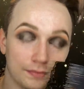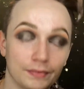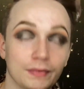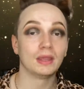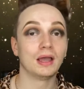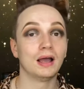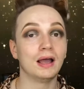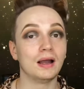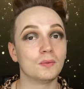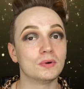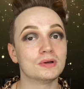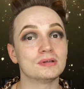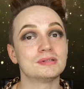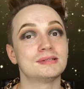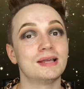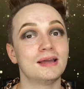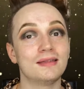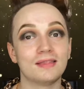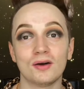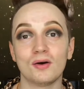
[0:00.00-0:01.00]
I will
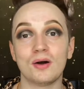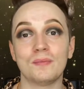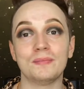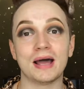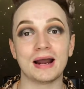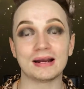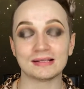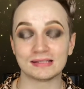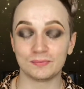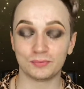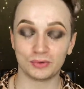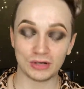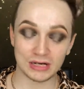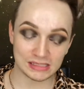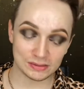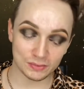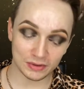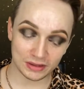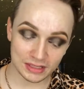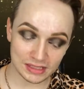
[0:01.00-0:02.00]
say, though, I'm not as impressed
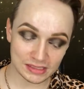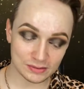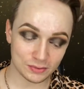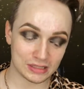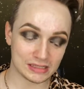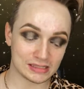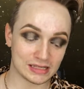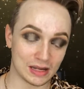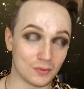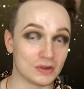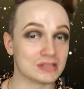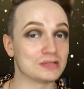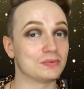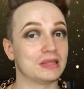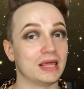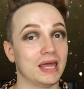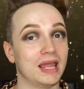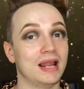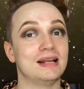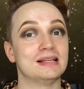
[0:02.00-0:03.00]
with this one as I was with the
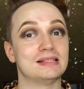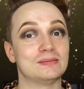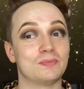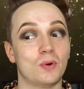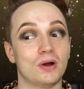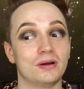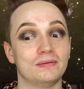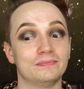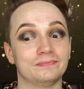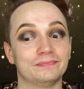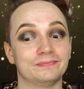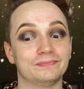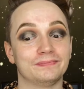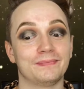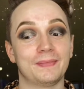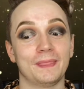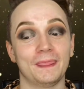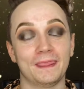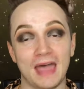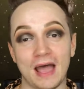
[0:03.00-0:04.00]
80s one.
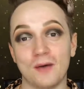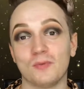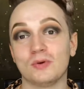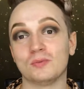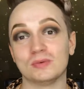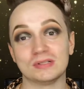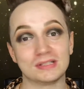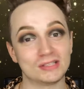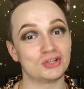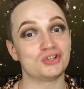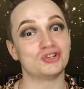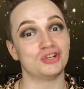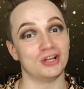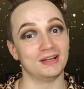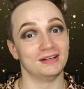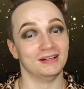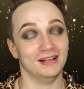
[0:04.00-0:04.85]
That one was the shit.